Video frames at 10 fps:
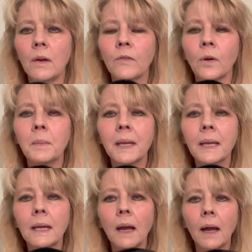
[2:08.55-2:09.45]
For
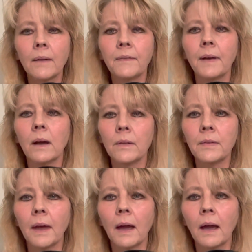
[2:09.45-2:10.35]
me, I have found
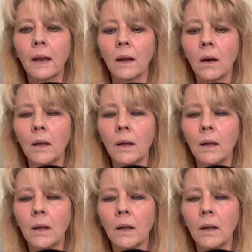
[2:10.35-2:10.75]
that